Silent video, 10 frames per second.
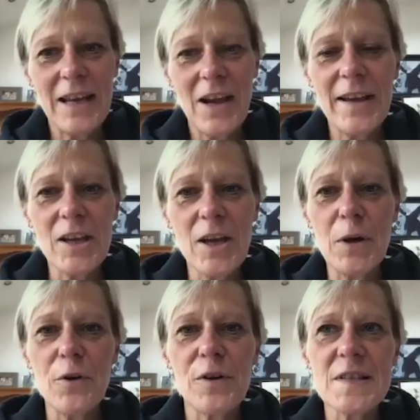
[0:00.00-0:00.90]
I come
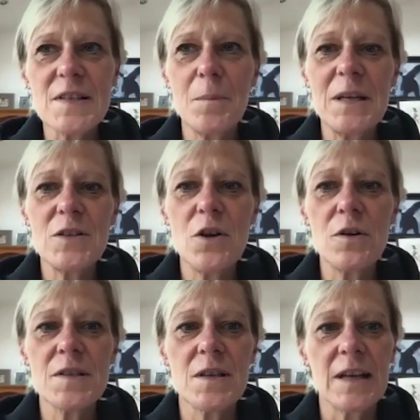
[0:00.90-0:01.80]
across so many
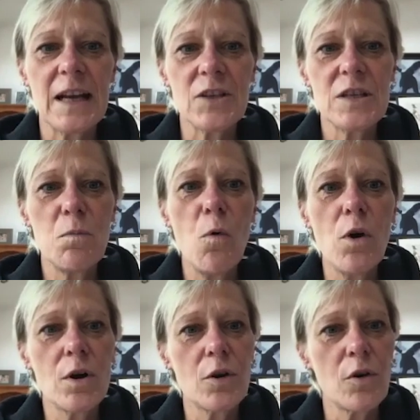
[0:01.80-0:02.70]
dogs that could actually
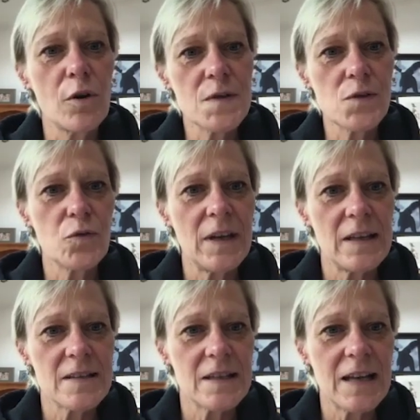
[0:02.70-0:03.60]
walk across
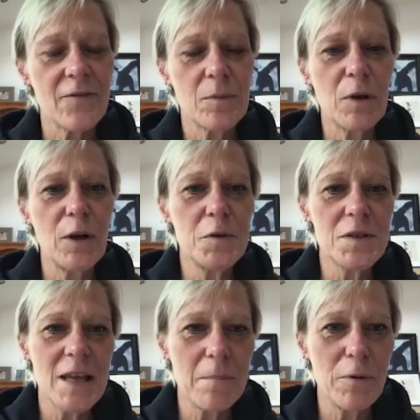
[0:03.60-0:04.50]
treats and have them glued to
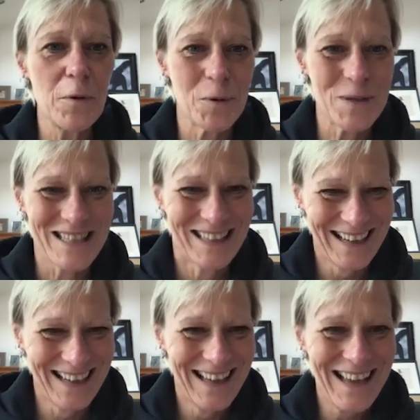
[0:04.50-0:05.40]
their paws
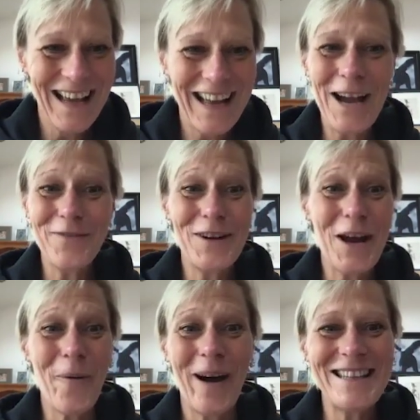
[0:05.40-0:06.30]
and have
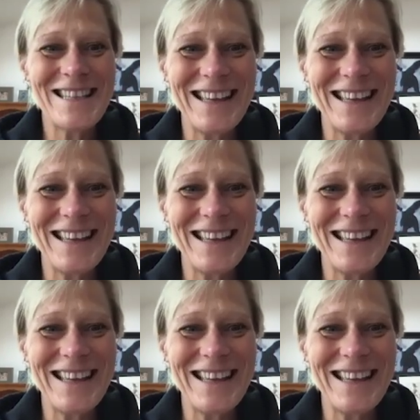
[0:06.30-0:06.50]
no idea